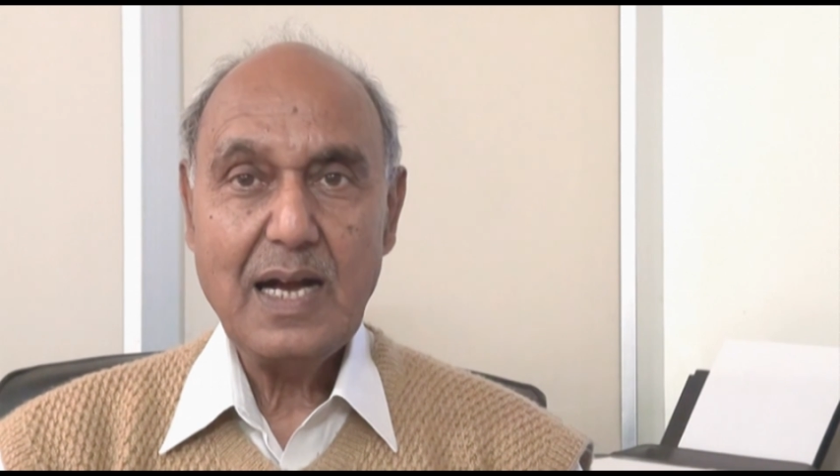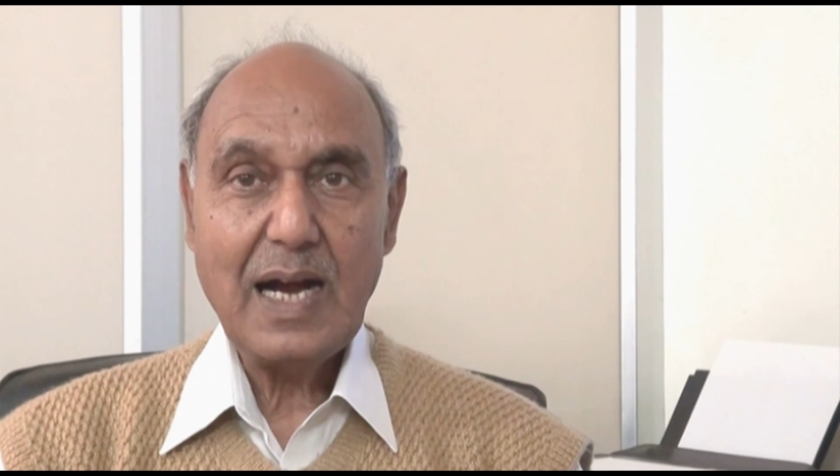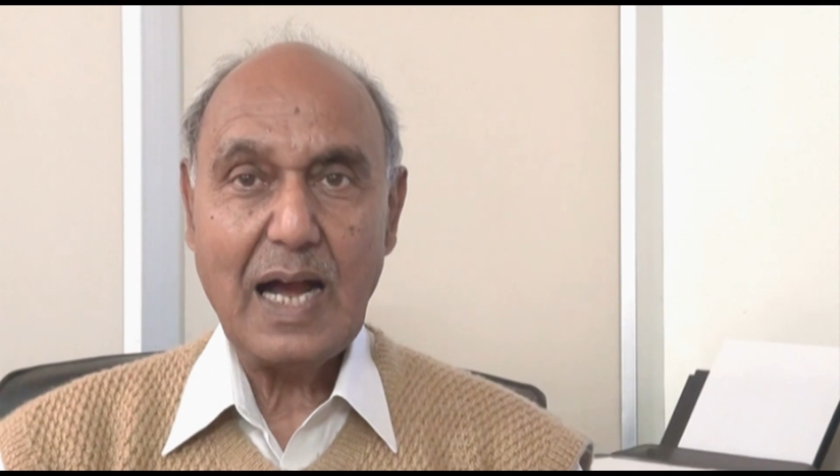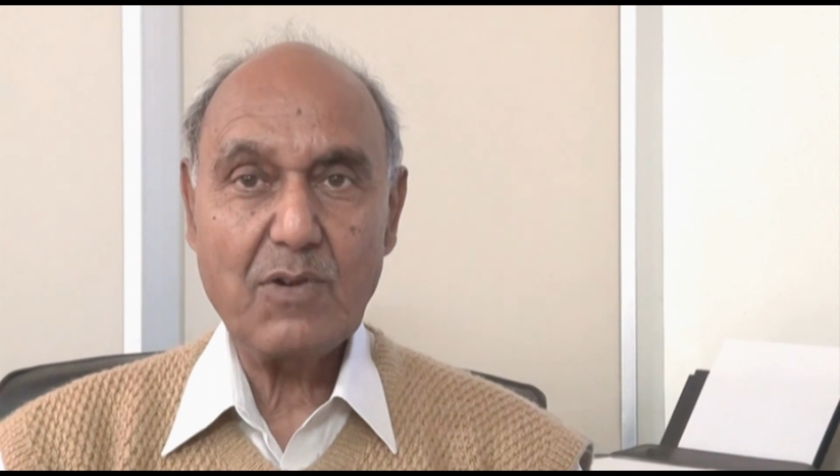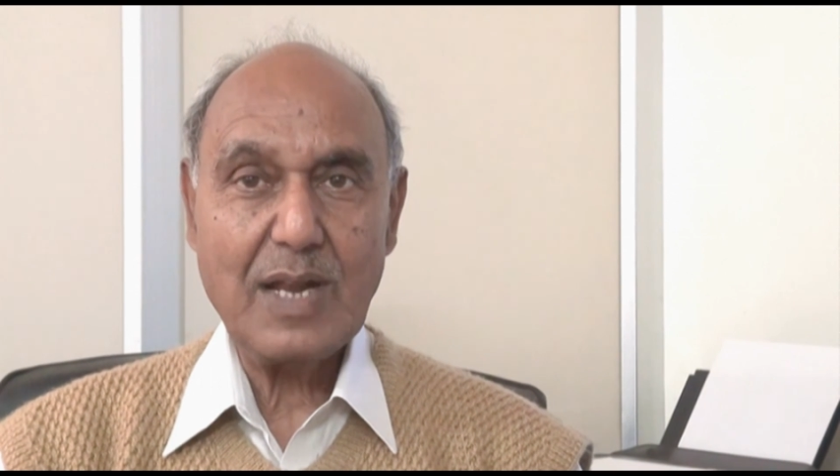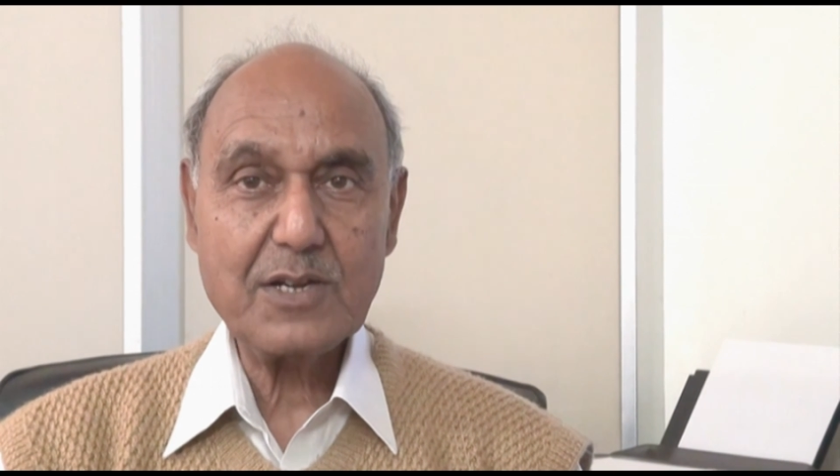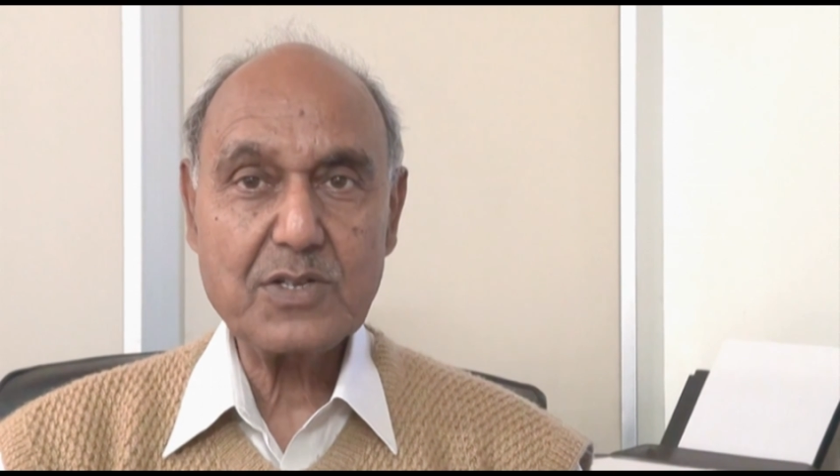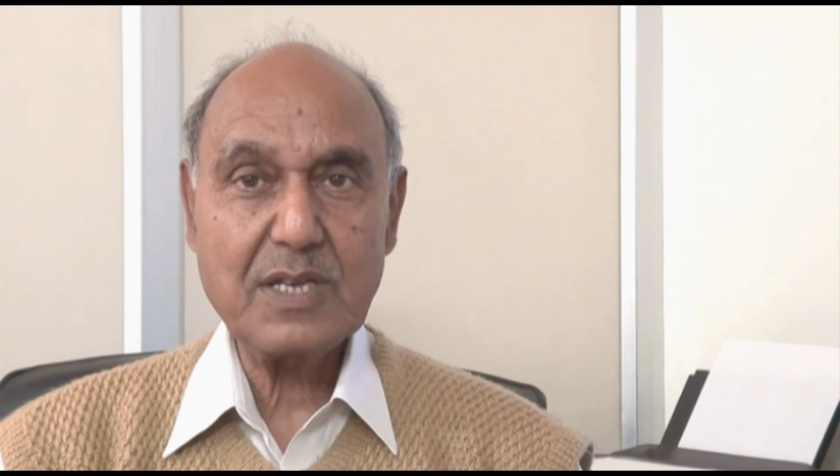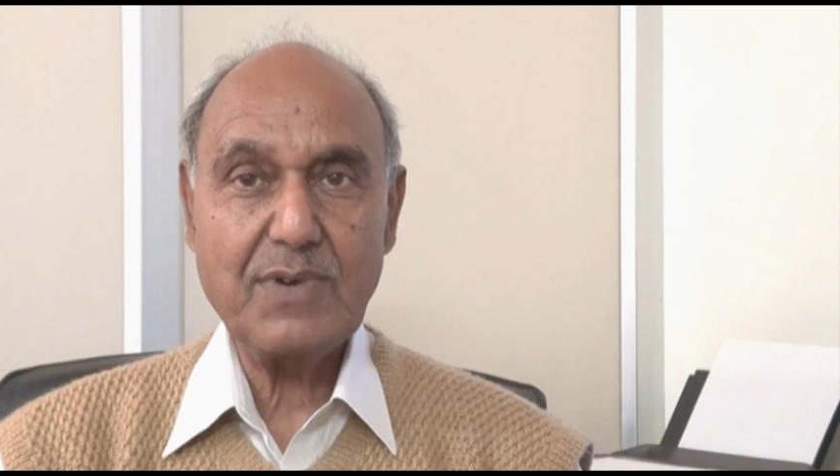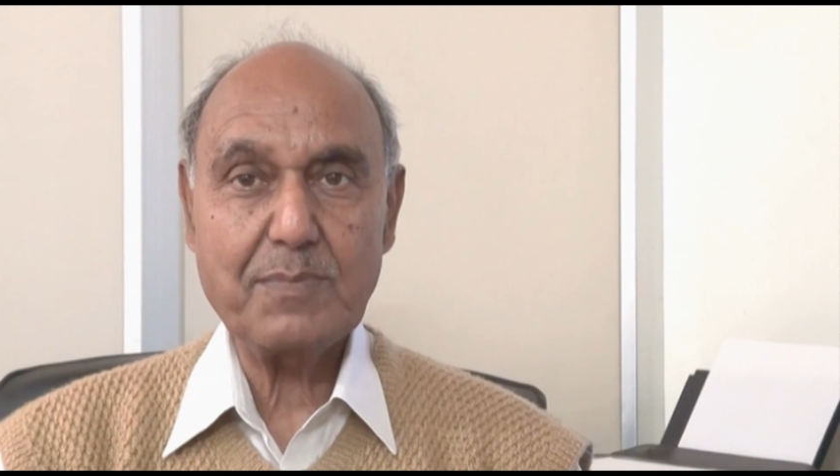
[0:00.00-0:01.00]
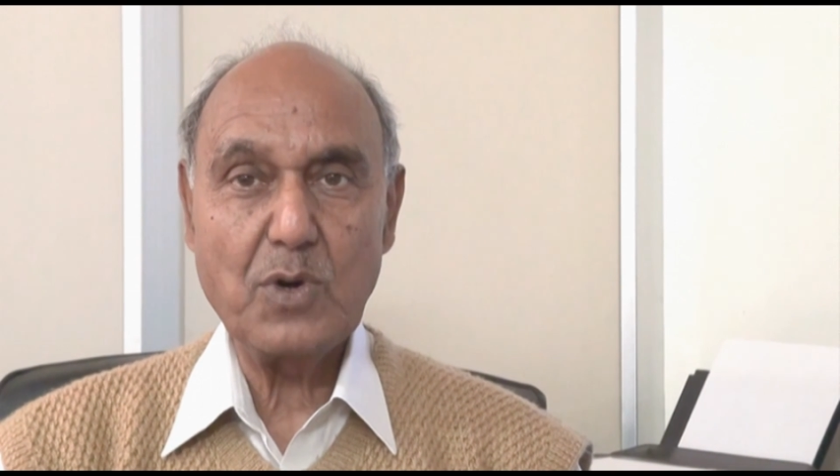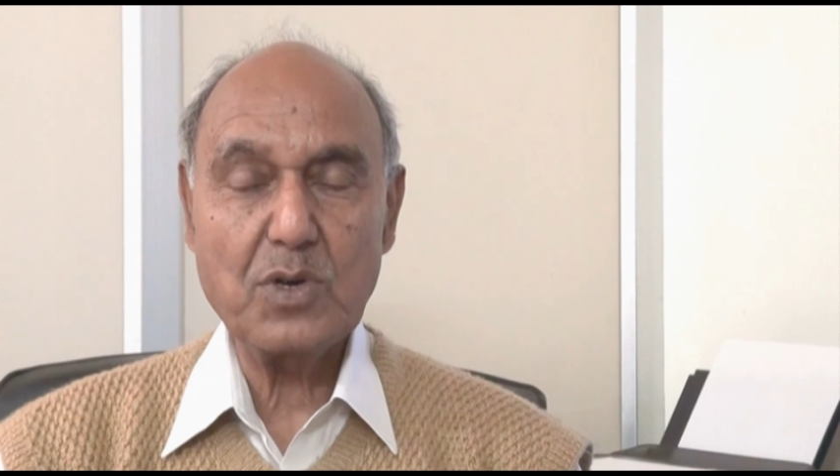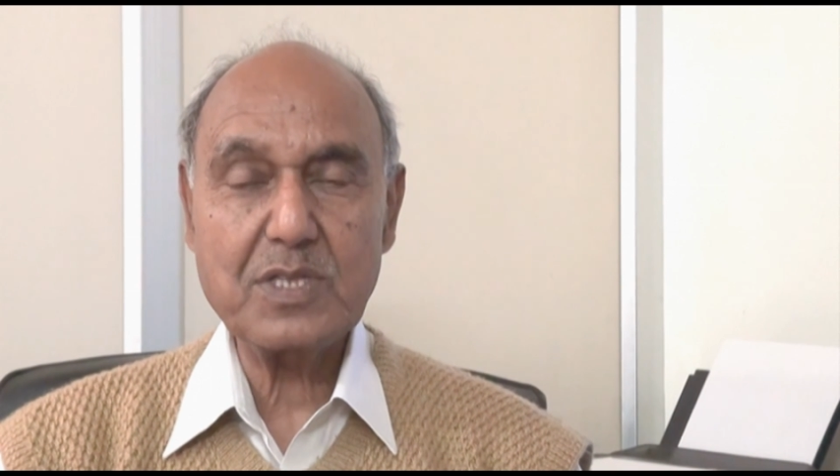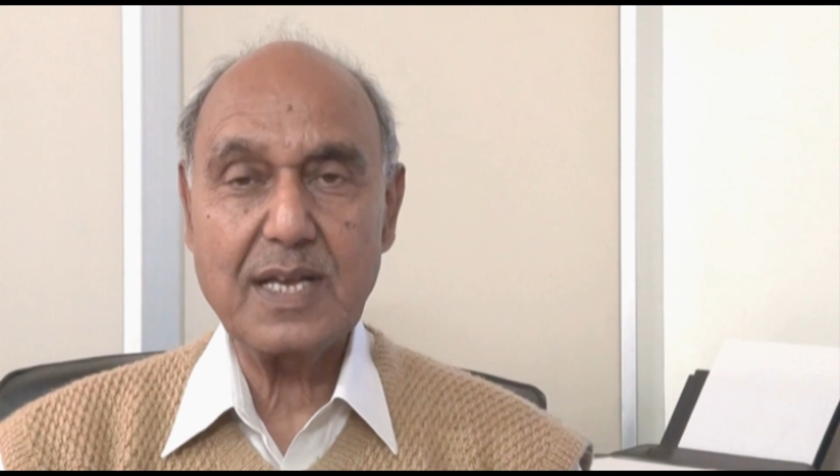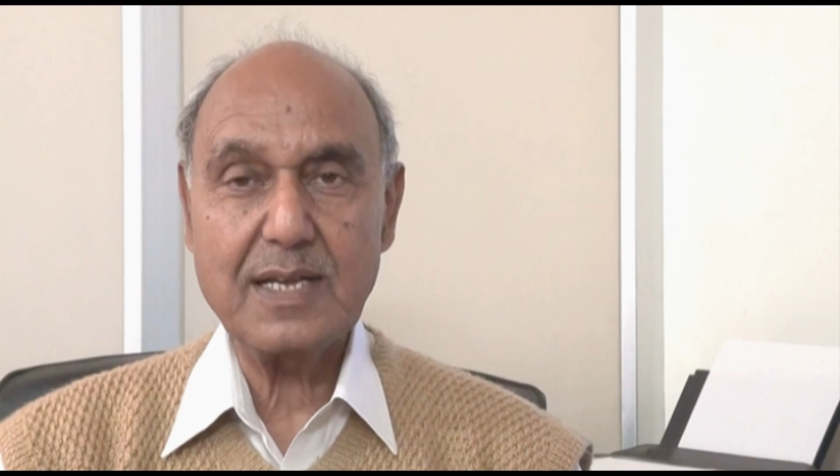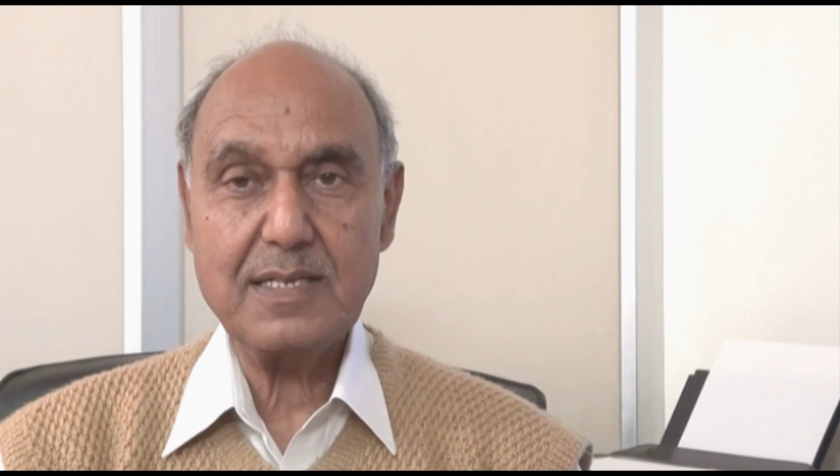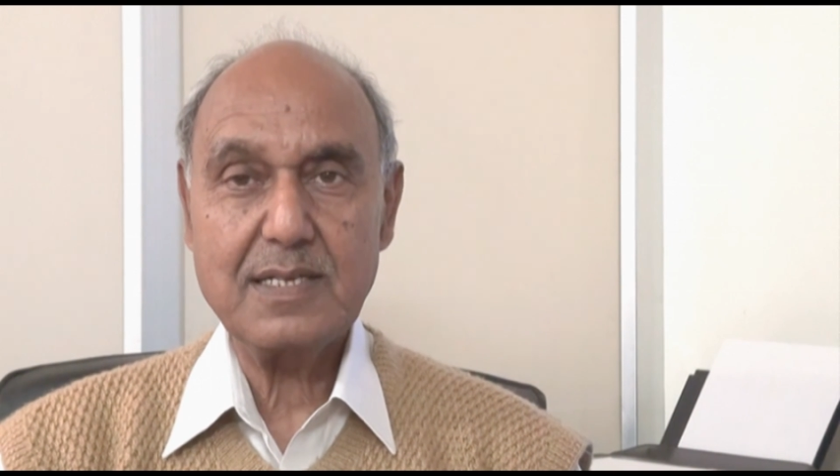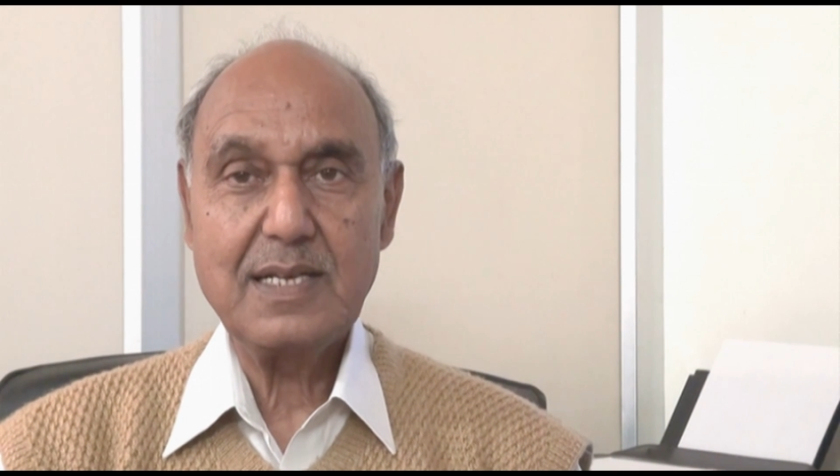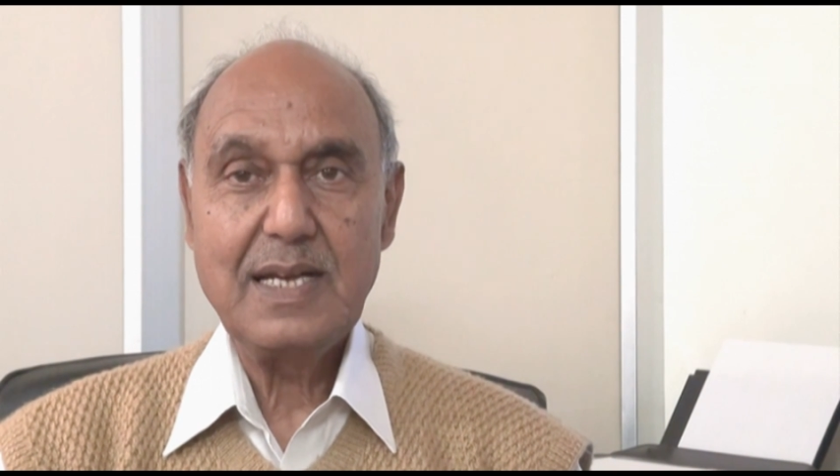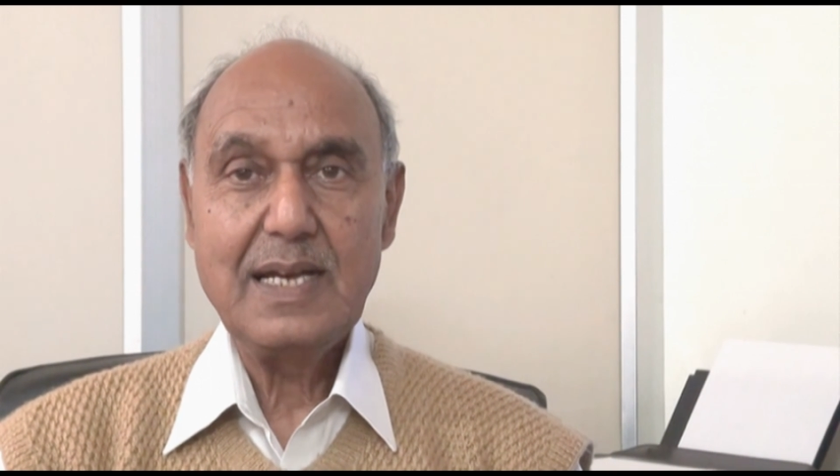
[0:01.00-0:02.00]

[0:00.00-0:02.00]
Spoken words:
I would like to say one more thing,